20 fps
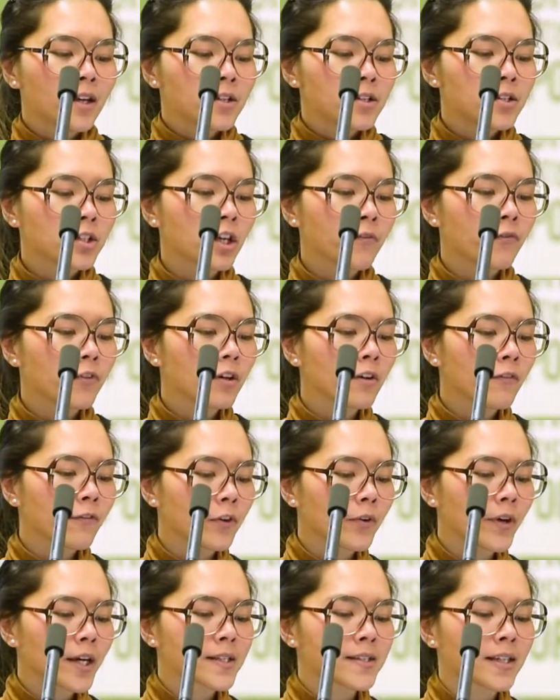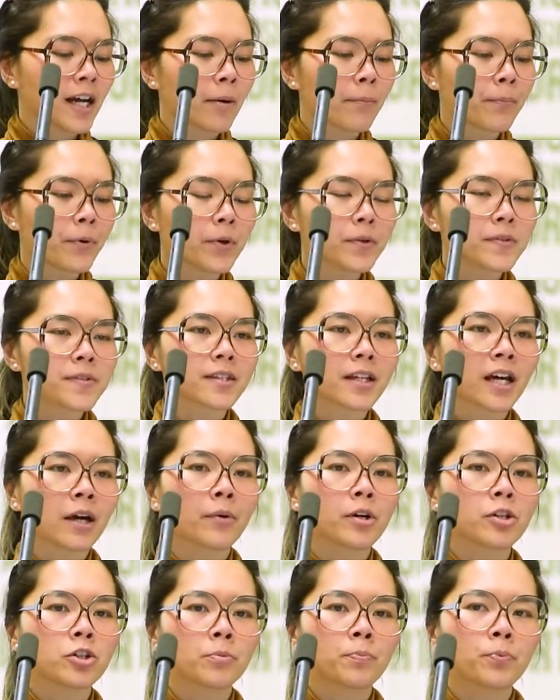To give you a few examples, I
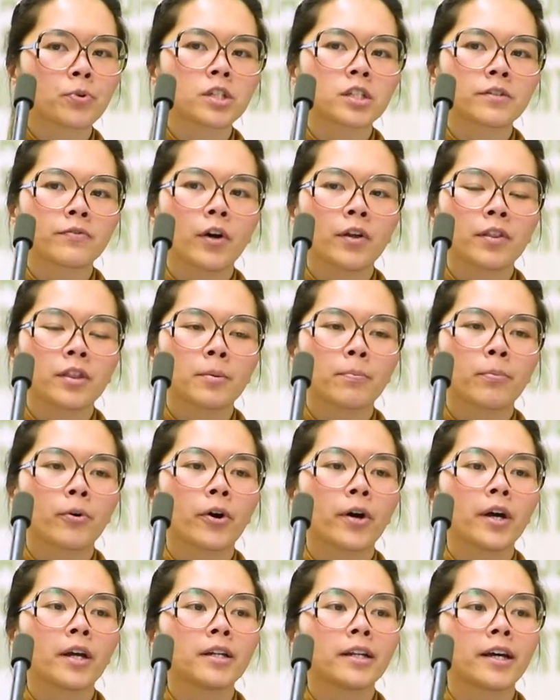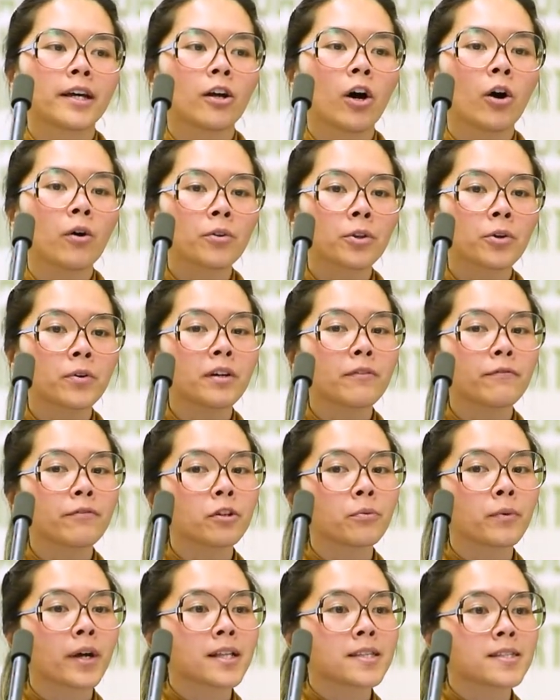want to push forth the point that although
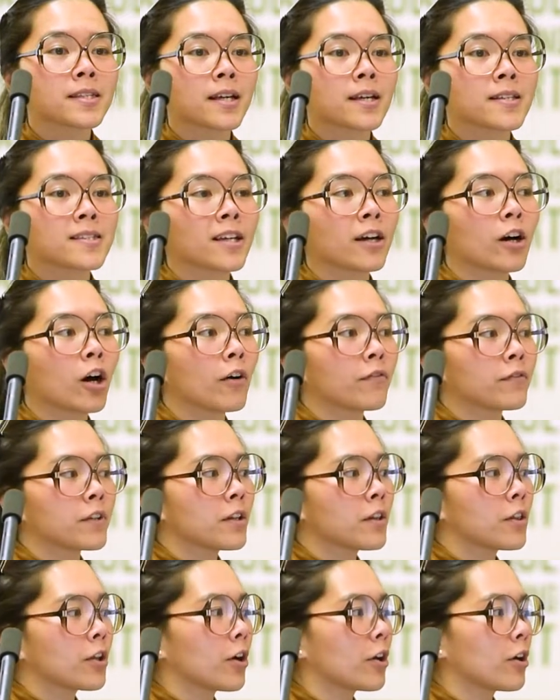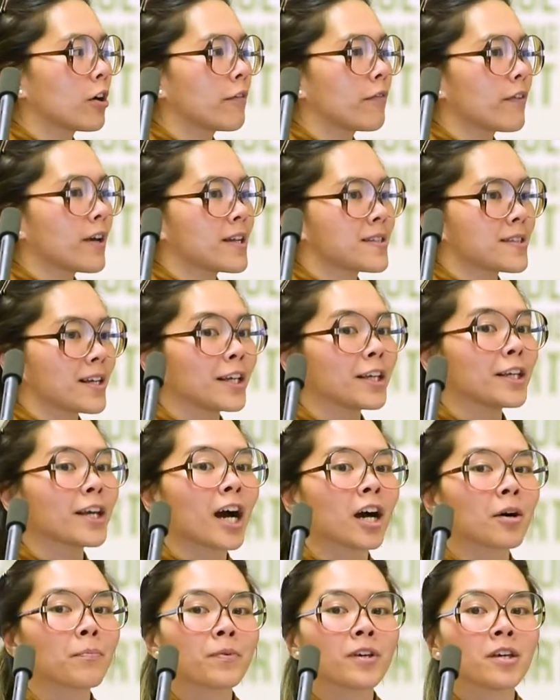influencers are often thought of as
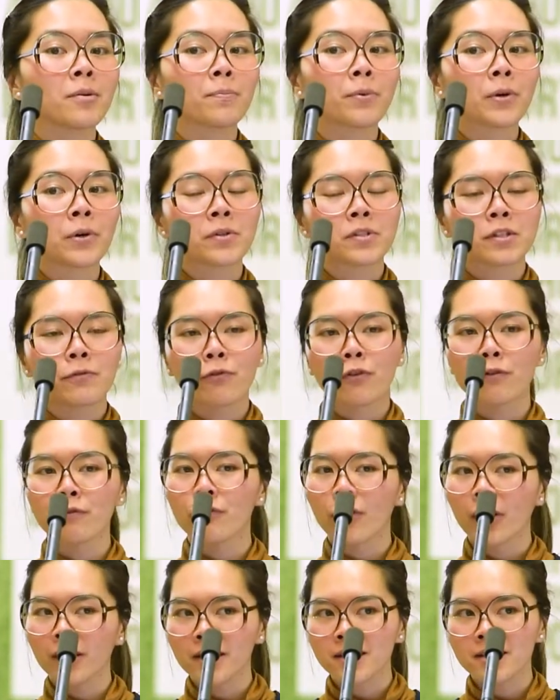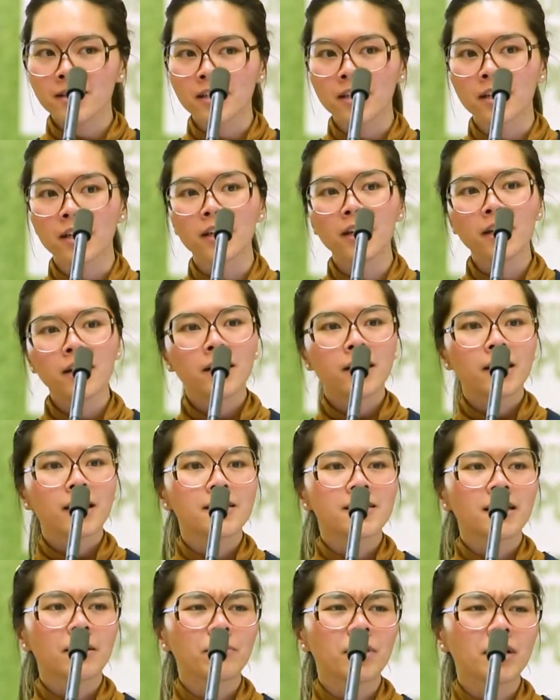young people's frivolity,
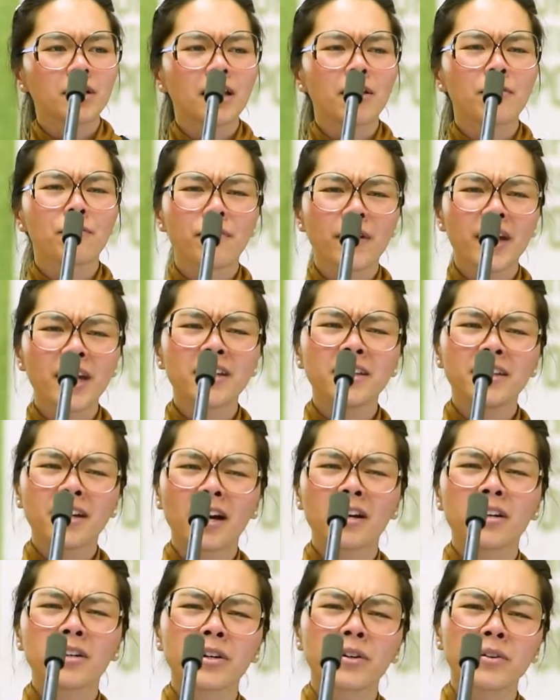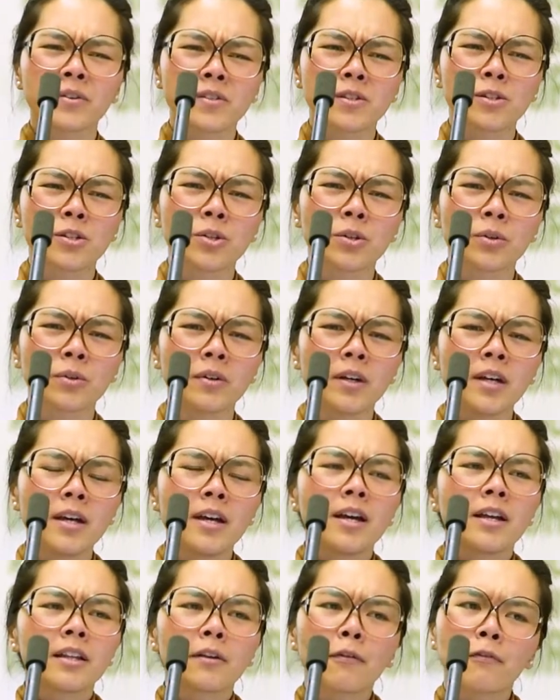it's something that vain young girls do,
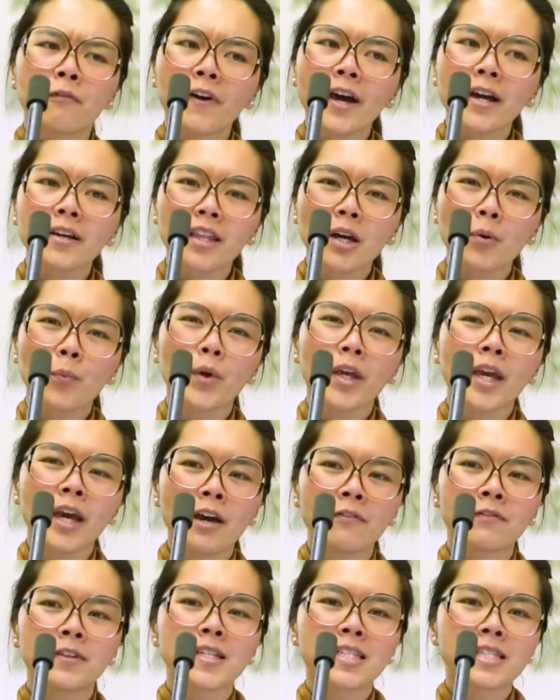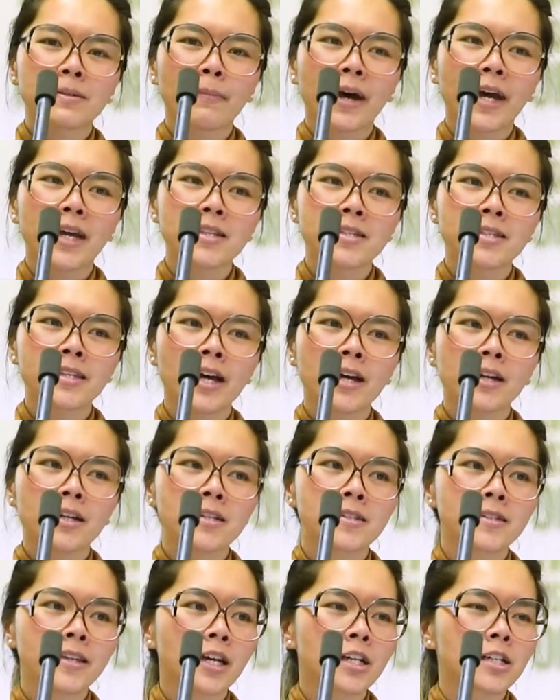the fact that we have this mindset
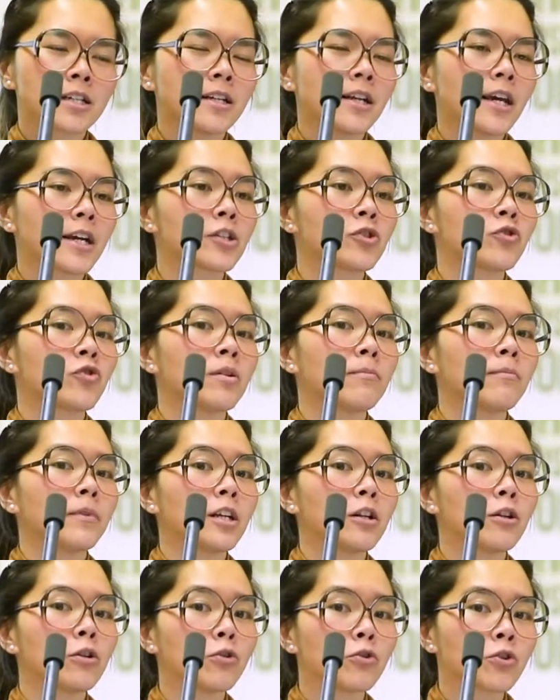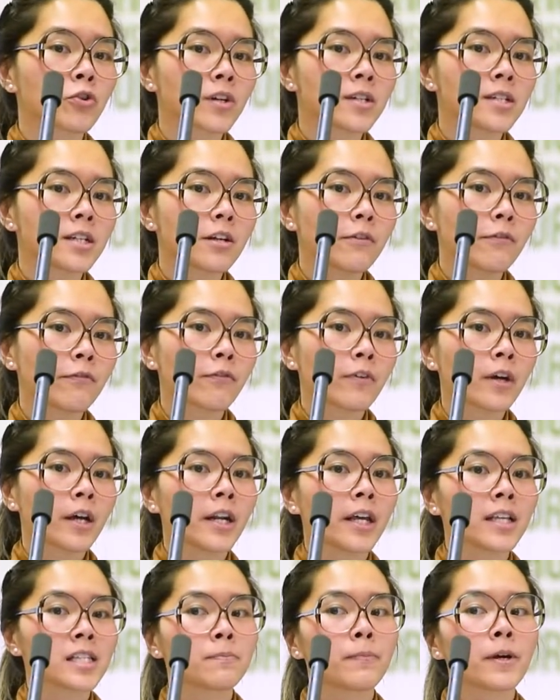is actually extremely lucrative
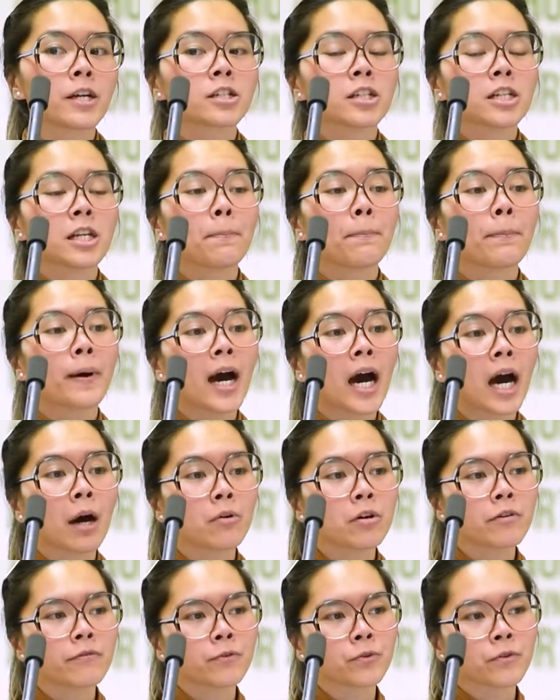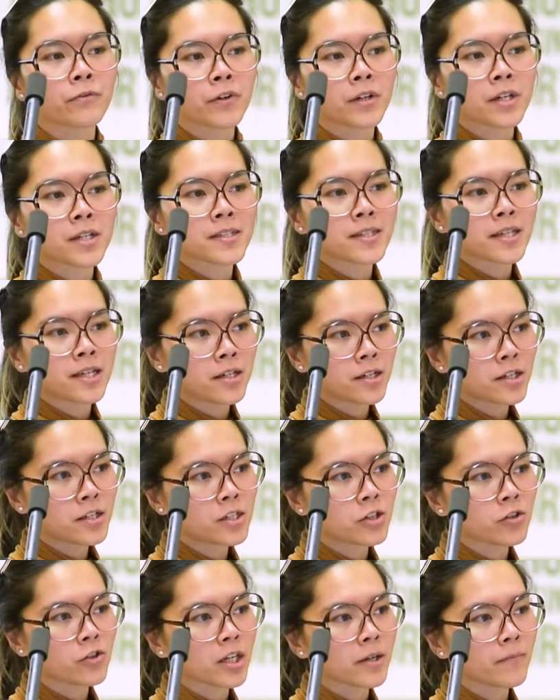and especially powerful for this
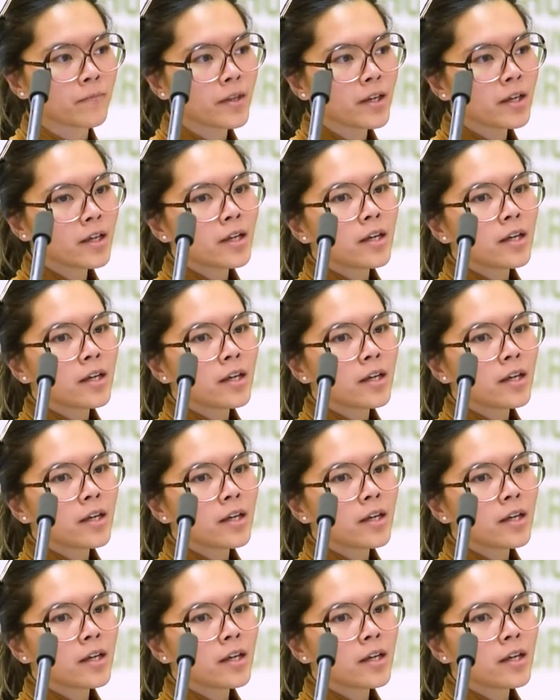industry.